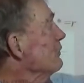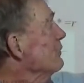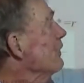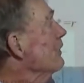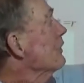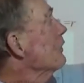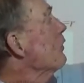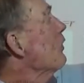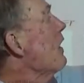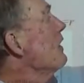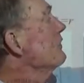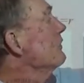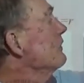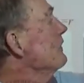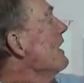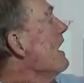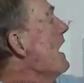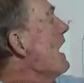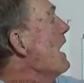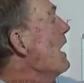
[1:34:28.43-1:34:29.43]
which are
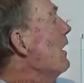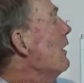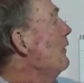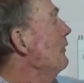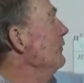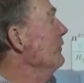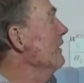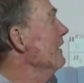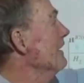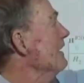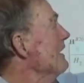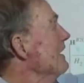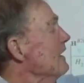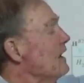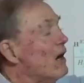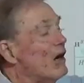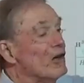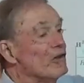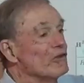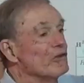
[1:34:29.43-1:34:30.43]
crosstown
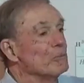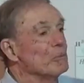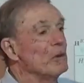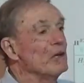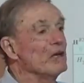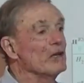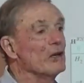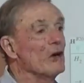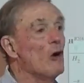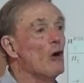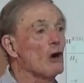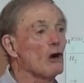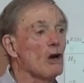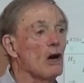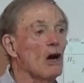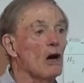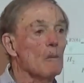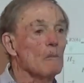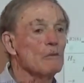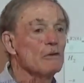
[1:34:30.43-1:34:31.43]
uh, spring
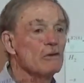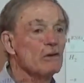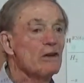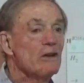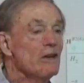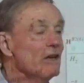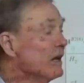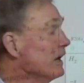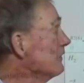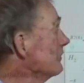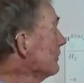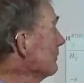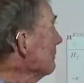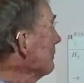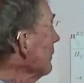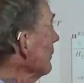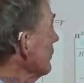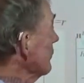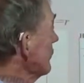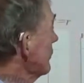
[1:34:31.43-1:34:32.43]
hookups, as
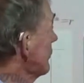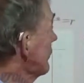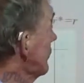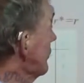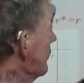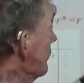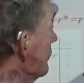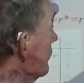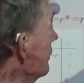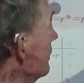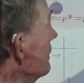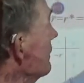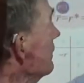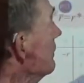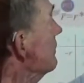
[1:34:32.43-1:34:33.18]
opposed to